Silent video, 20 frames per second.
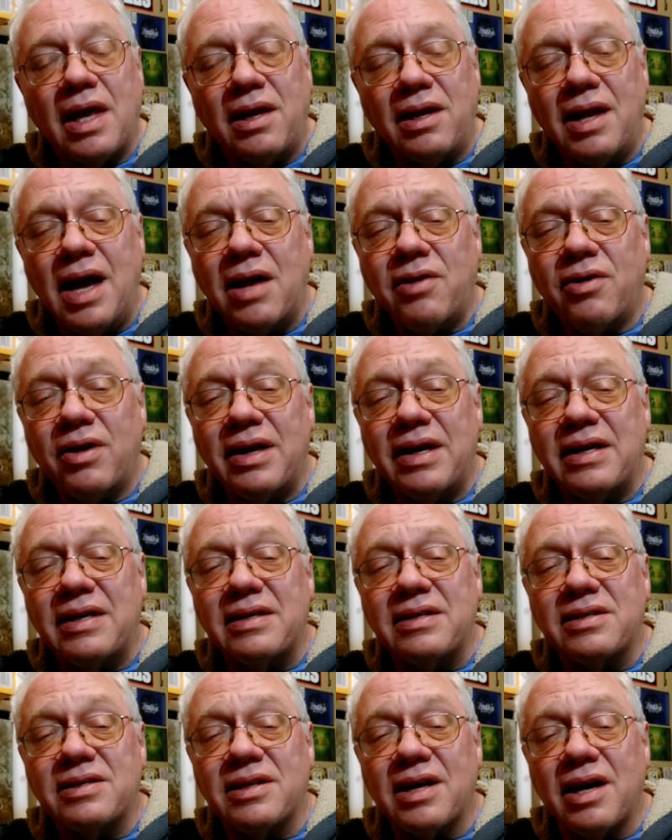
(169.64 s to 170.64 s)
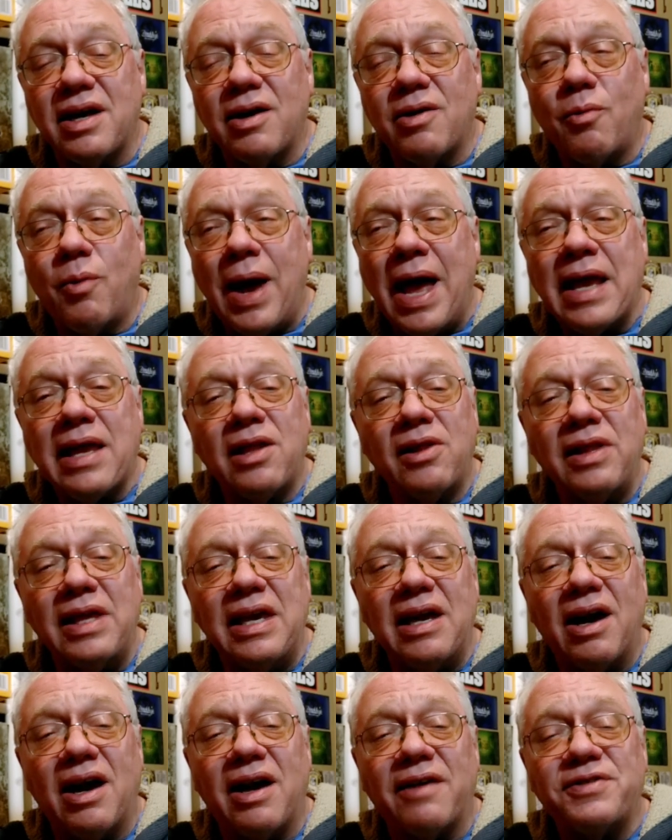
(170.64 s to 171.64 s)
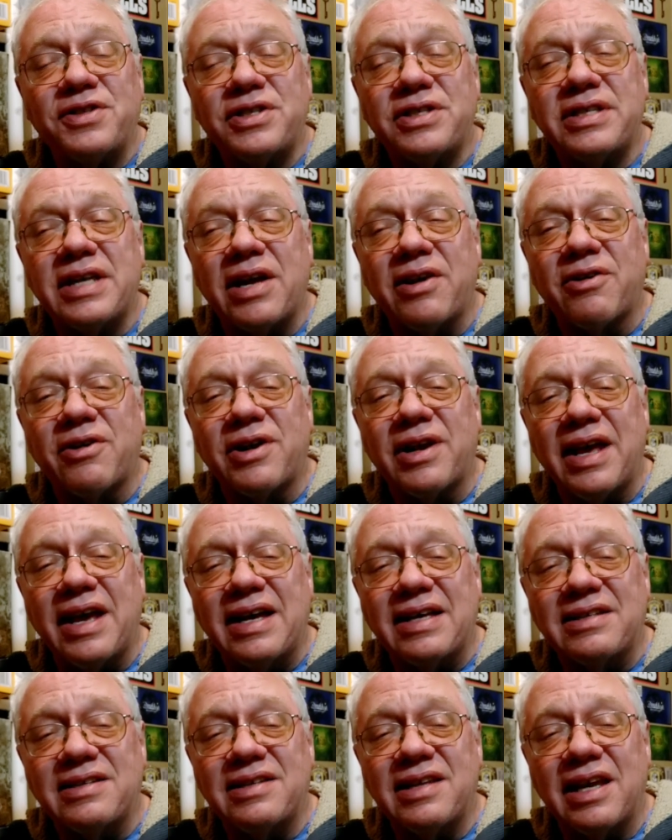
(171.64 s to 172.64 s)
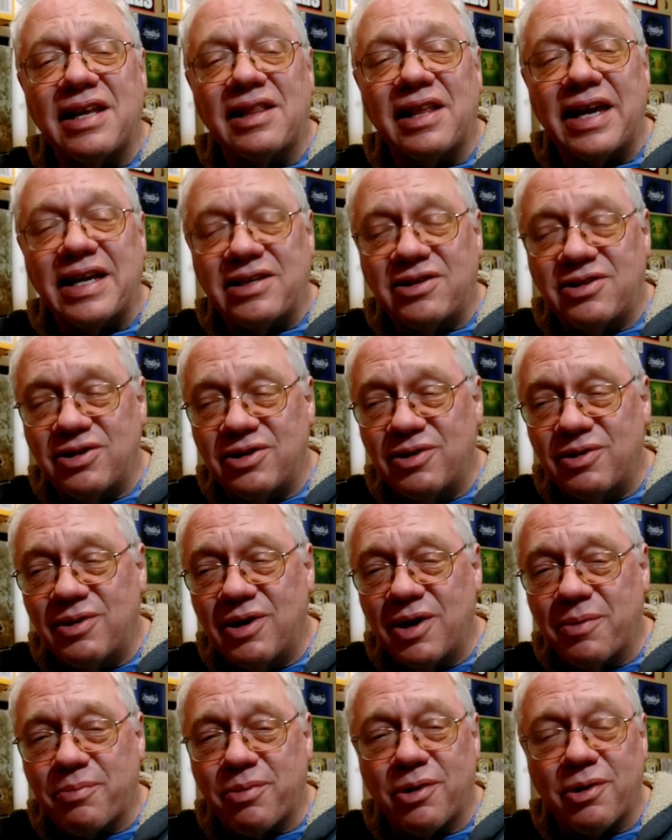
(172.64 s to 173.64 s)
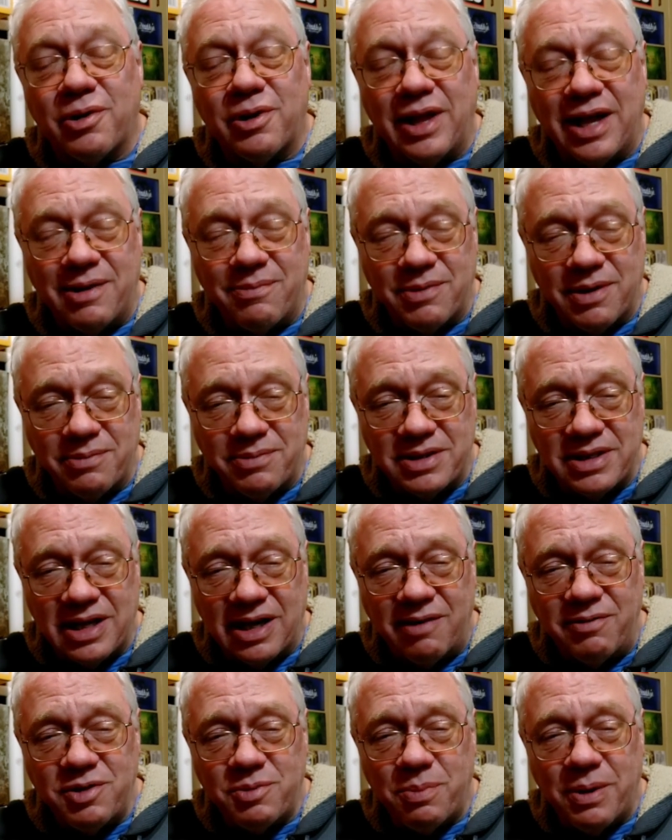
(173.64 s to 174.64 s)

Not as wackily off-centered as they like to proclaim themselves,